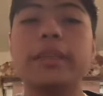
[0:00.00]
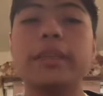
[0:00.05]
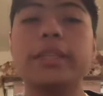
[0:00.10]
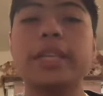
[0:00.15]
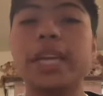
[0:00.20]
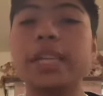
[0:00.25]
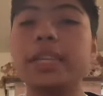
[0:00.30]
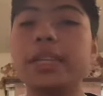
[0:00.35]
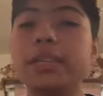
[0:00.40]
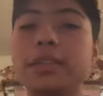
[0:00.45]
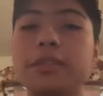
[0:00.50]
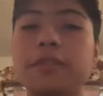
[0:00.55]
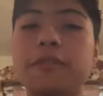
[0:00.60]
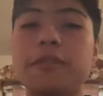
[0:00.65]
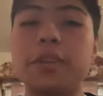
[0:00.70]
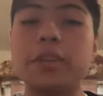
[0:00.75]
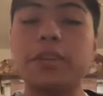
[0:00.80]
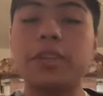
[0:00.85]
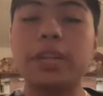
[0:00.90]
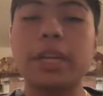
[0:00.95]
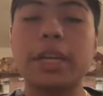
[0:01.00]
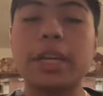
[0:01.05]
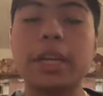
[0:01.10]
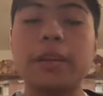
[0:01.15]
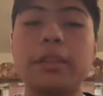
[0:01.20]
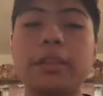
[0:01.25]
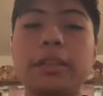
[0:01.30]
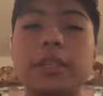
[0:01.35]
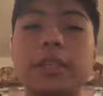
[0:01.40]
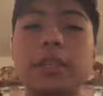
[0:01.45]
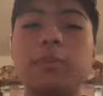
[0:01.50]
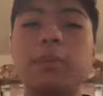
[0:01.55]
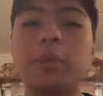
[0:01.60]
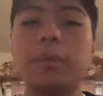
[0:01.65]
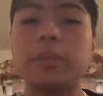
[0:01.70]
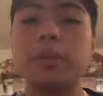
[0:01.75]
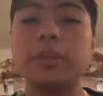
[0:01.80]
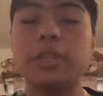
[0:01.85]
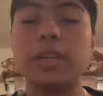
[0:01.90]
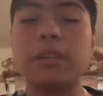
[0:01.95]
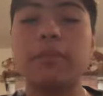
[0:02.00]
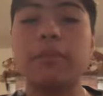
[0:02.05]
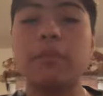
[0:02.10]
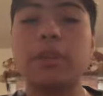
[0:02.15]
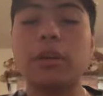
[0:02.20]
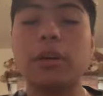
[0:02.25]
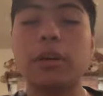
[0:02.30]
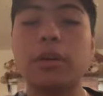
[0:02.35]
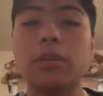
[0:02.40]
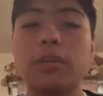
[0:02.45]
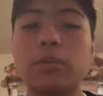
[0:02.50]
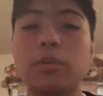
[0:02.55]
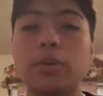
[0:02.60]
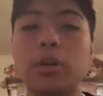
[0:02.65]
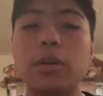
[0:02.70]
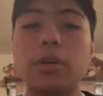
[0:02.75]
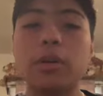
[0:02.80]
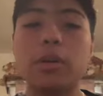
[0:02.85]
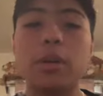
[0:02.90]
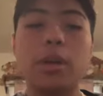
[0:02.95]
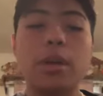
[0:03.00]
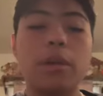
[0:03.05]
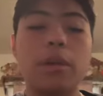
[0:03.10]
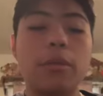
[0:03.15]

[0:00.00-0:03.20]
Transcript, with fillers: Tesla's the future. guarantees people safety on the road,